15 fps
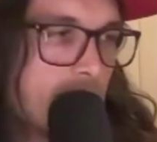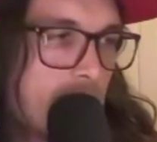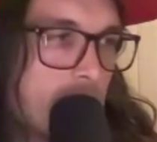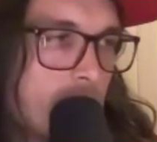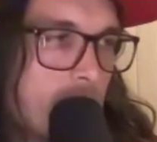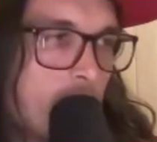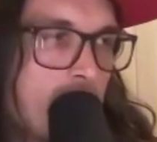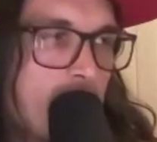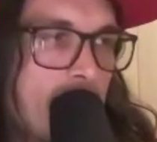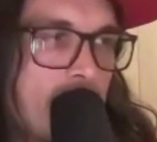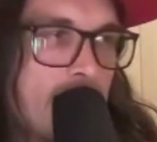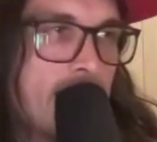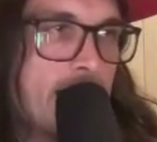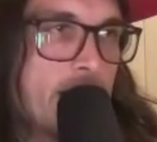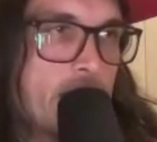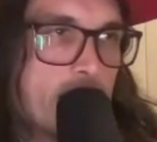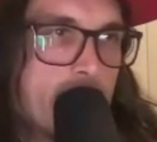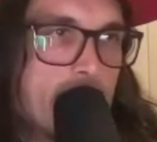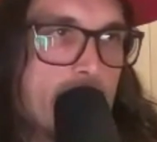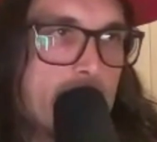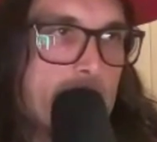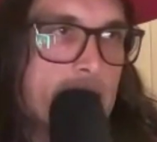When I
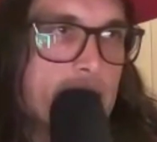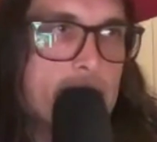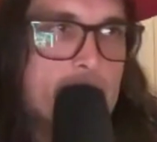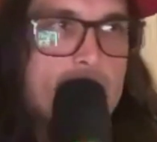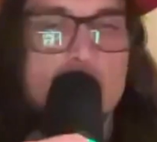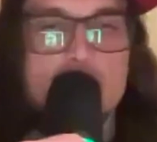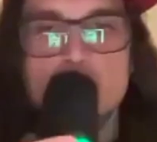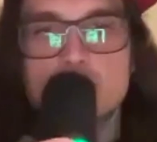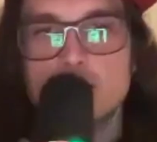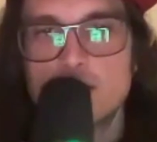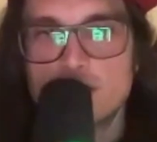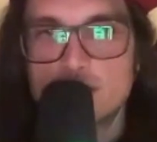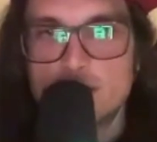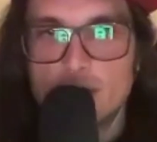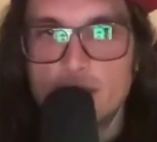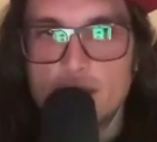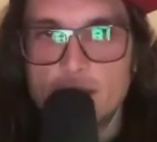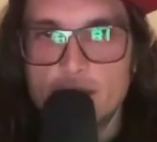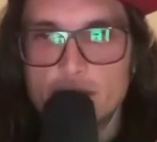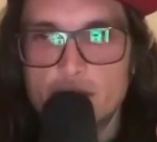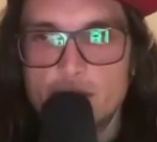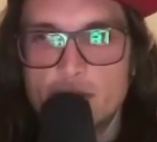try to synthesize down